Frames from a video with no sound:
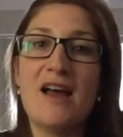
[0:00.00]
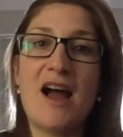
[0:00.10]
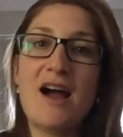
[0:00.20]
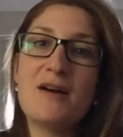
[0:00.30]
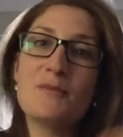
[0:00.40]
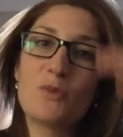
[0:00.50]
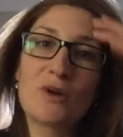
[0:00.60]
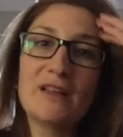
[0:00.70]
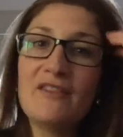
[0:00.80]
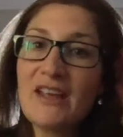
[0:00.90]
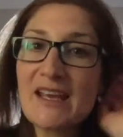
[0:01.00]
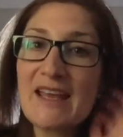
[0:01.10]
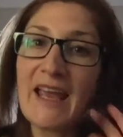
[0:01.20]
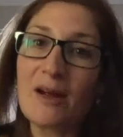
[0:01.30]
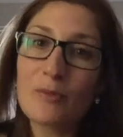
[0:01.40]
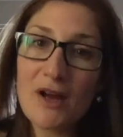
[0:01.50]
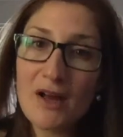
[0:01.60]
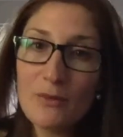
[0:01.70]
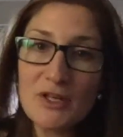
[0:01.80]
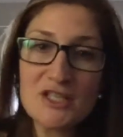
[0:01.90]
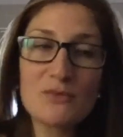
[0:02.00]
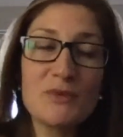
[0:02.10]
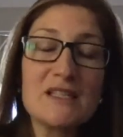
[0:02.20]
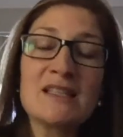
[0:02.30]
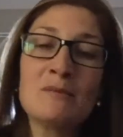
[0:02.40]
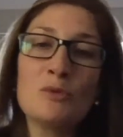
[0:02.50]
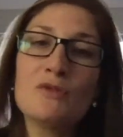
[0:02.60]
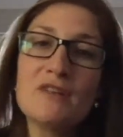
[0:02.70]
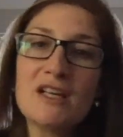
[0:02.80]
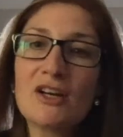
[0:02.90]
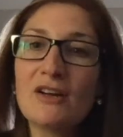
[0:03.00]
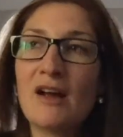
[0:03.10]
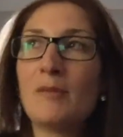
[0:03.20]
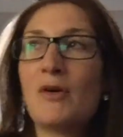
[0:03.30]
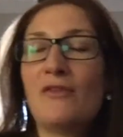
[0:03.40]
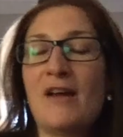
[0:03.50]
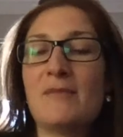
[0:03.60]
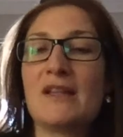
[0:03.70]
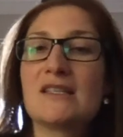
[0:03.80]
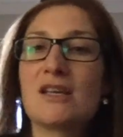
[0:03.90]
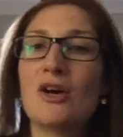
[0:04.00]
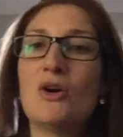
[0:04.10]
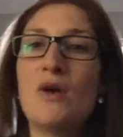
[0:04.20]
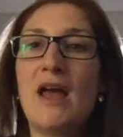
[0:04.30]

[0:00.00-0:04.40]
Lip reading: We're living in Canberra. We just recently moved here about 5 months ago